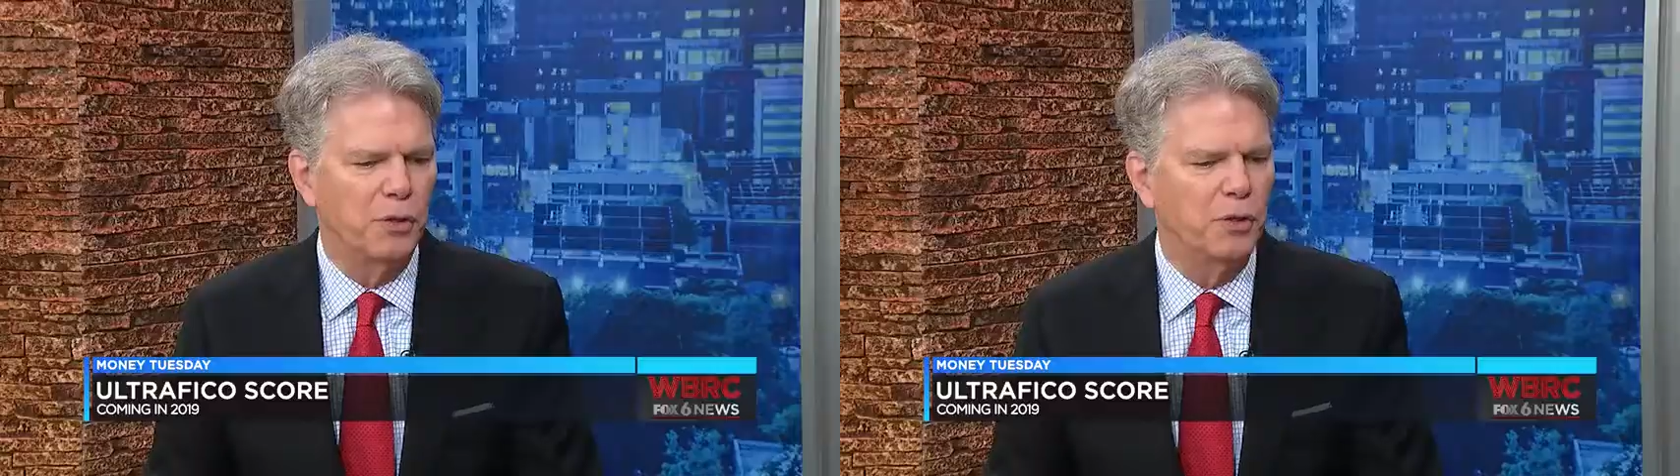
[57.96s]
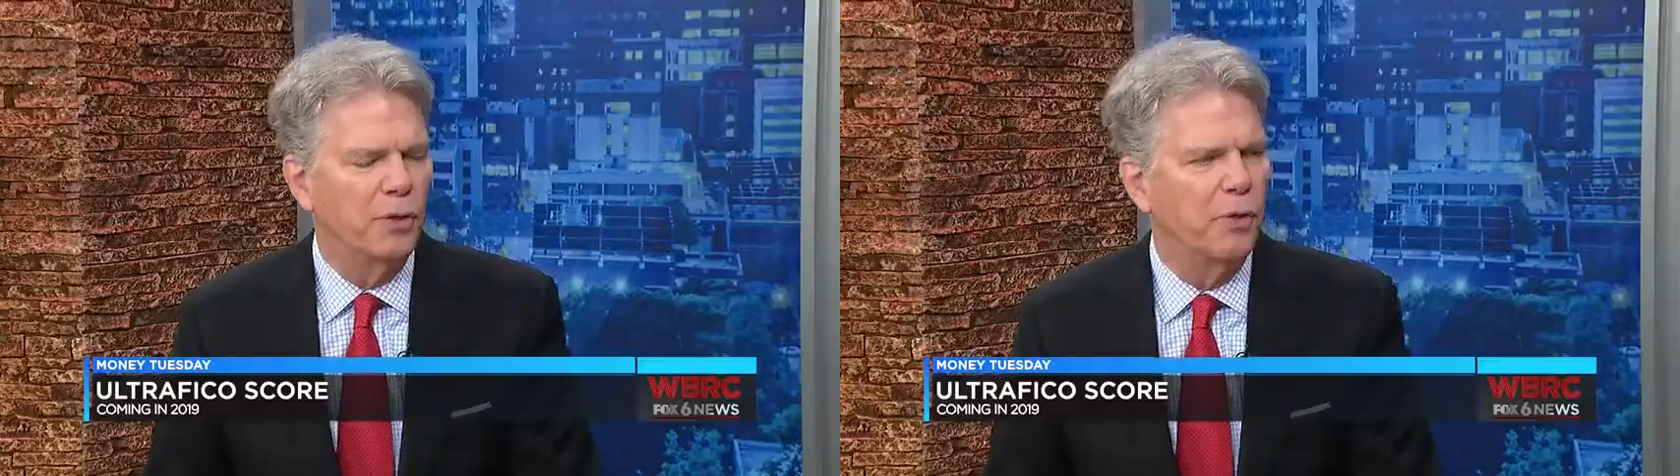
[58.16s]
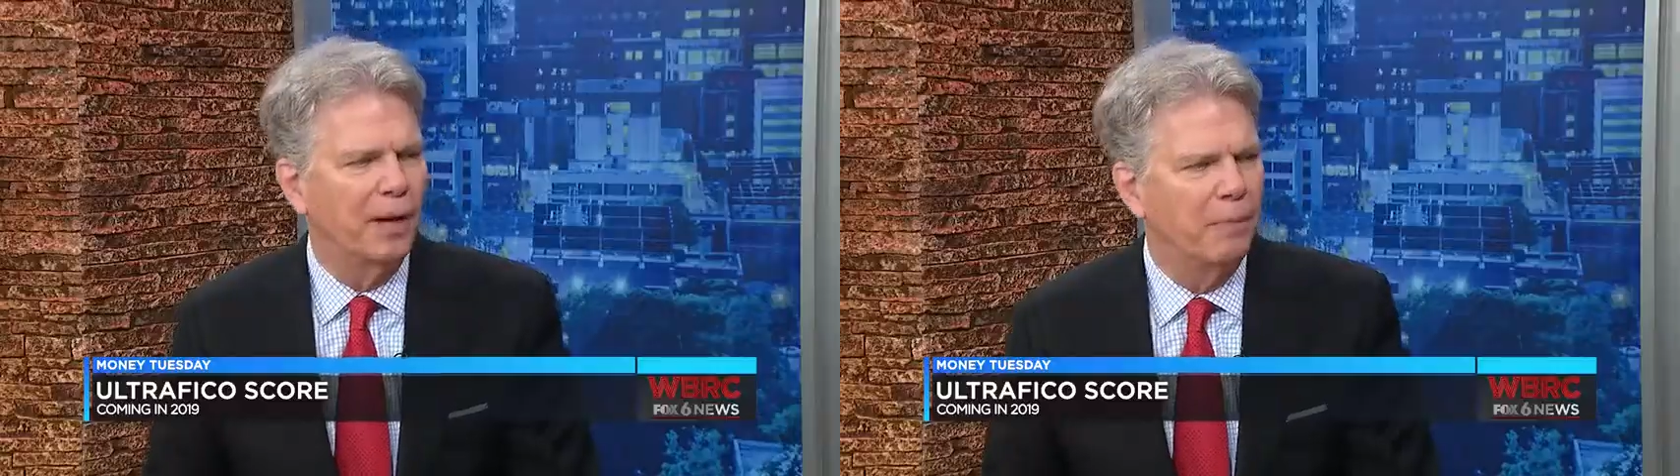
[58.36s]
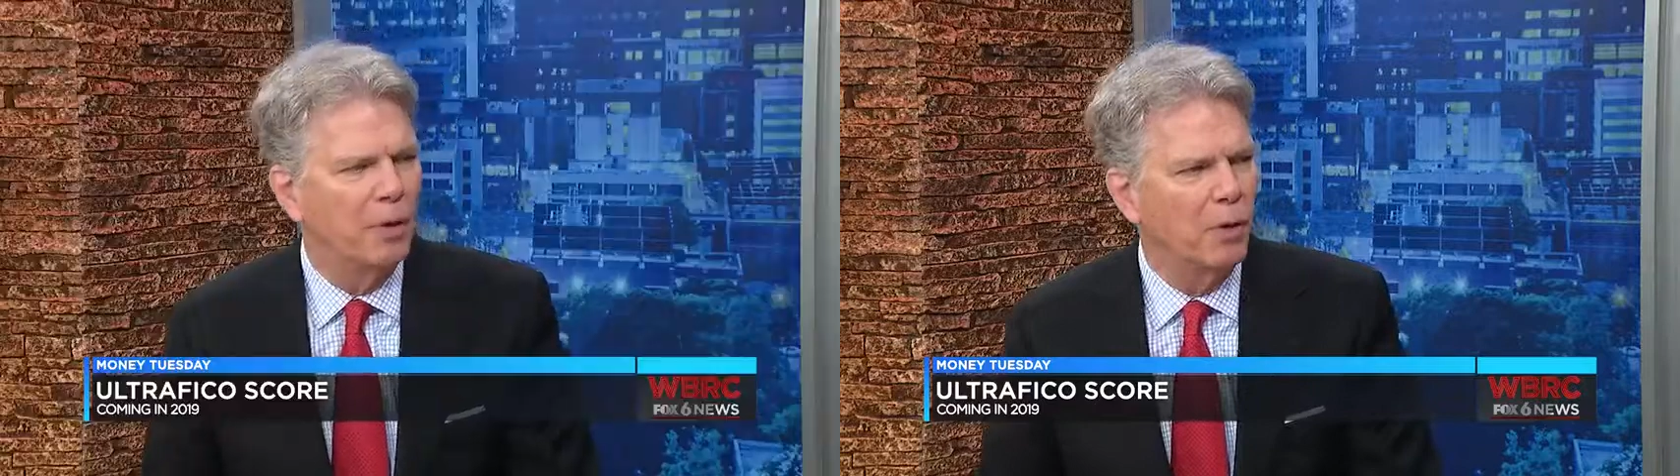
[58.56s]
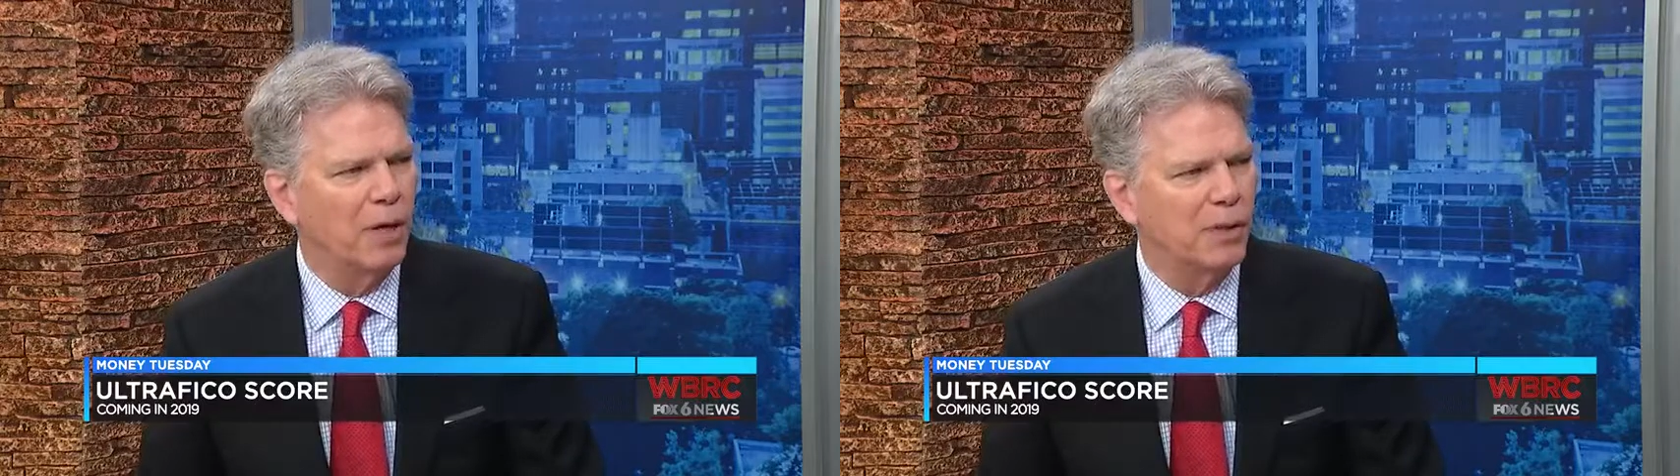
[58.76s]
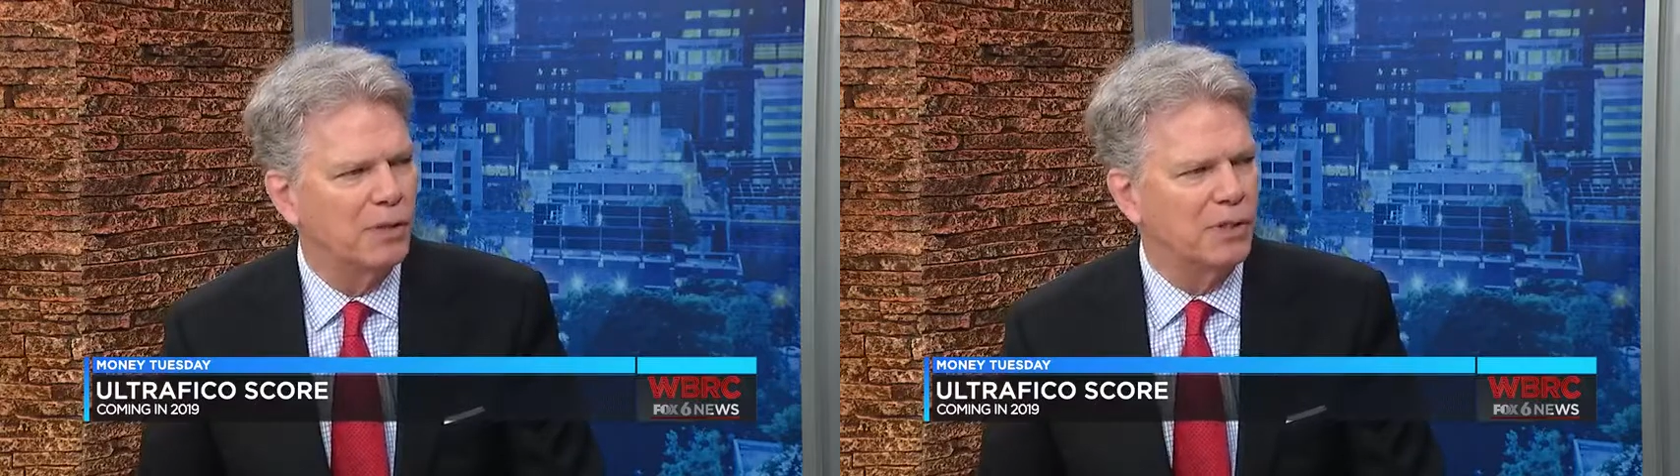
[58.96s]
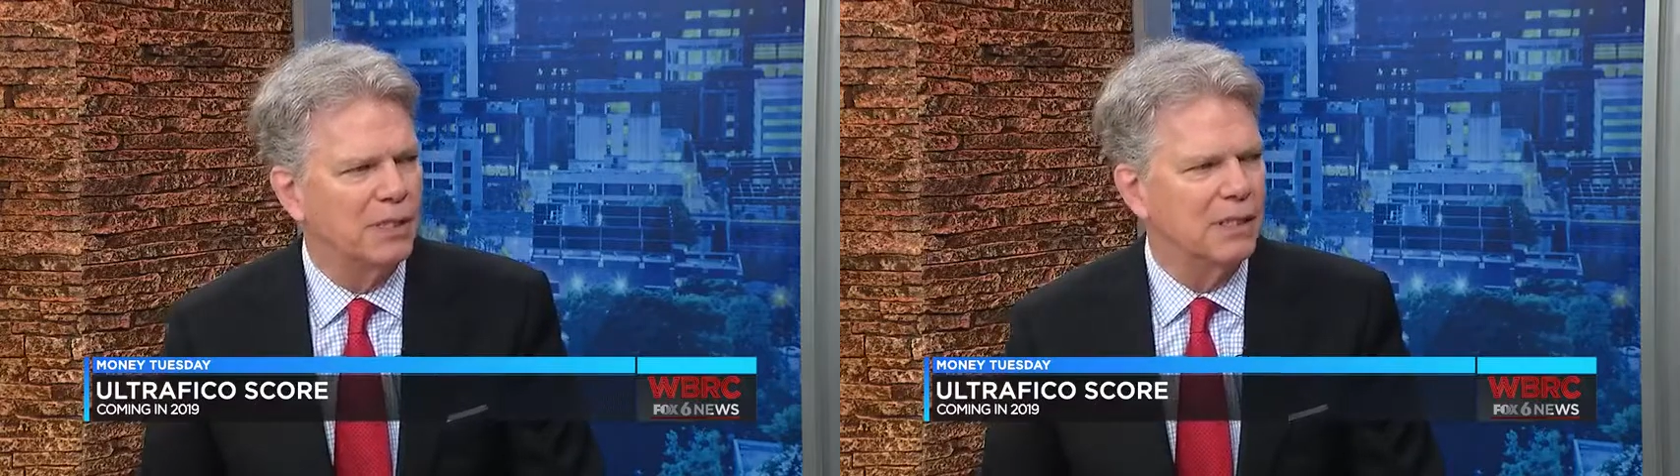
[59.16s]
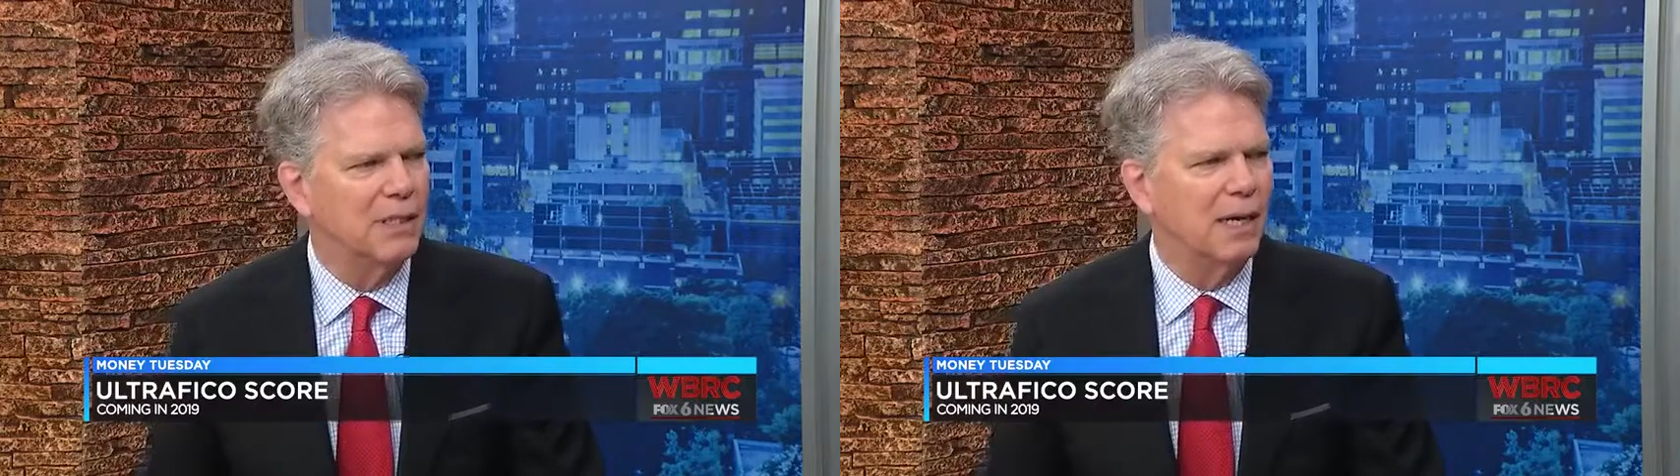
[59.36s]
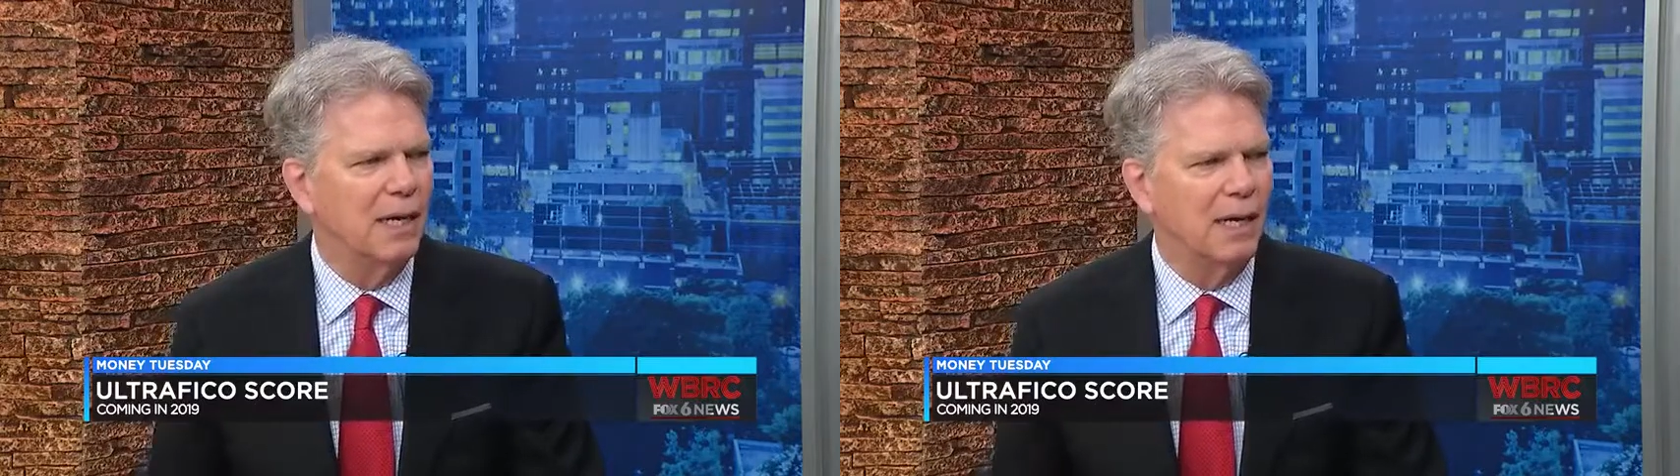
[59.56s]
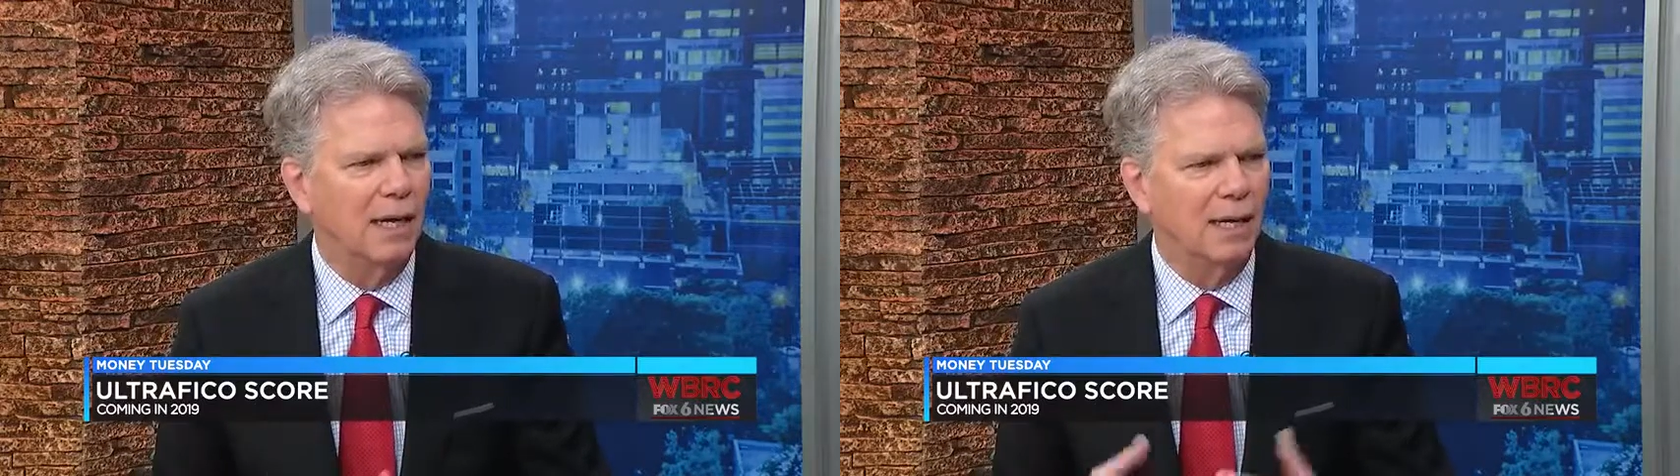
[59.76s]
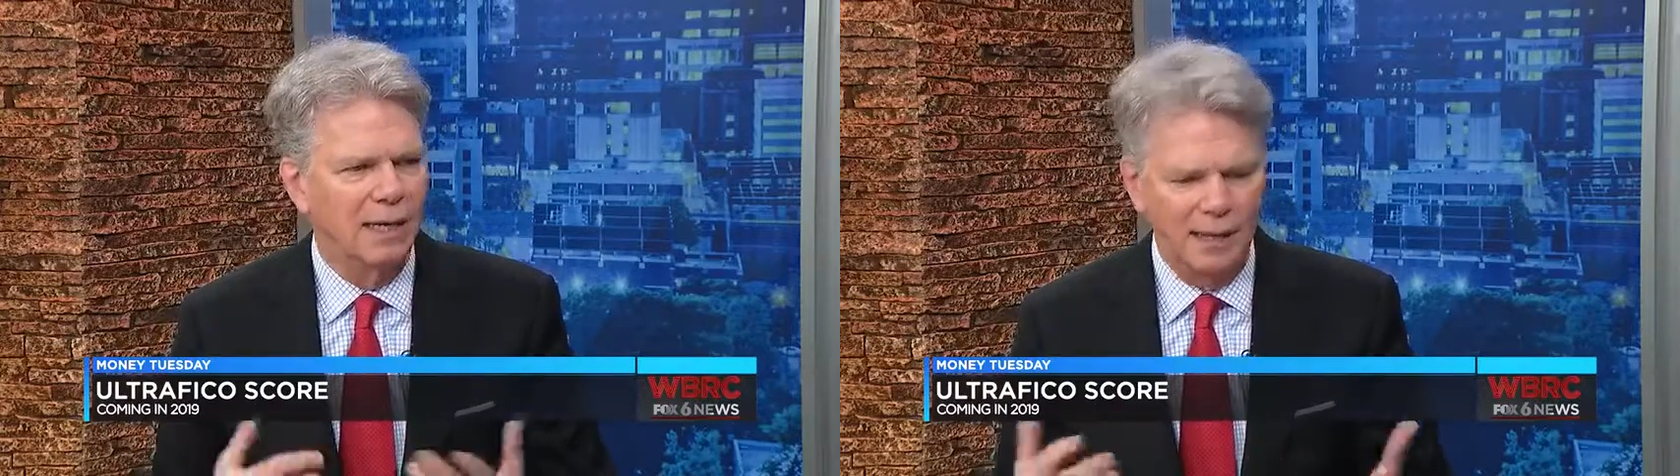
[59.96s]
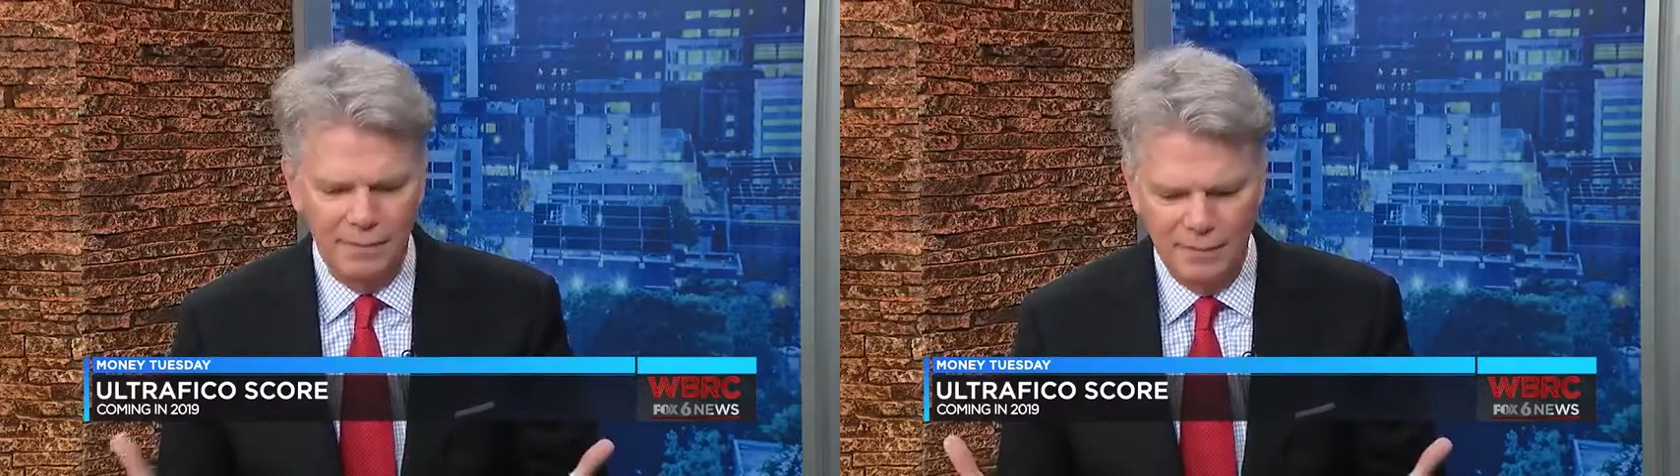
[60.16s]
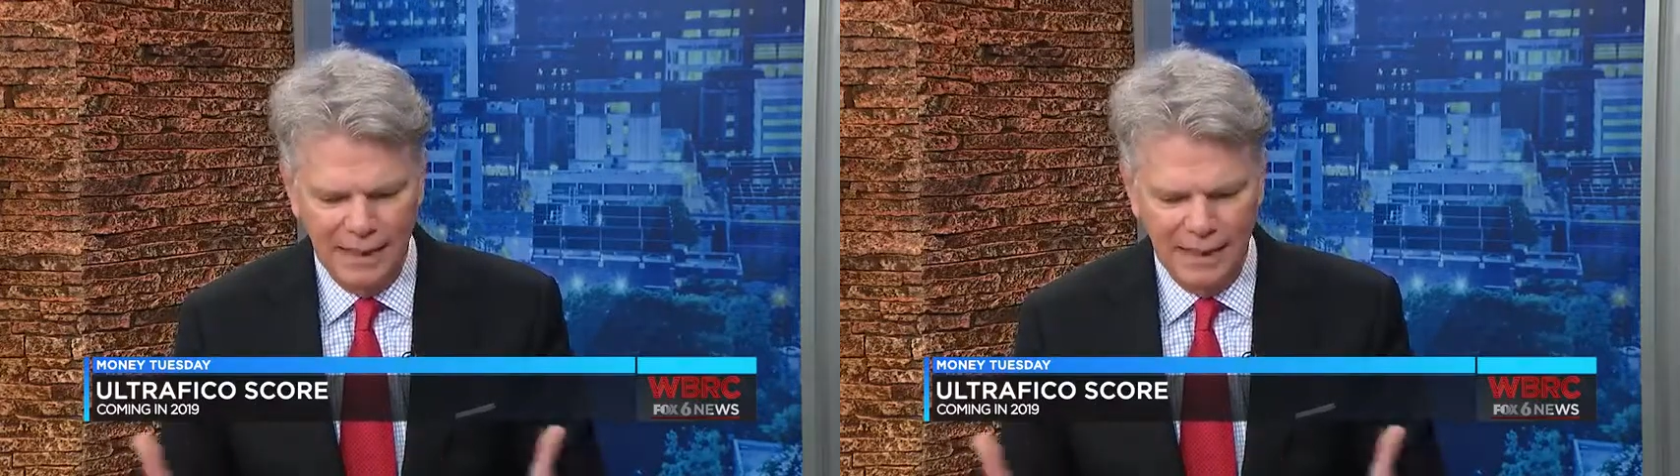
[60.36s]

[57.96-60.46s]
it through the credit bureaus and uh,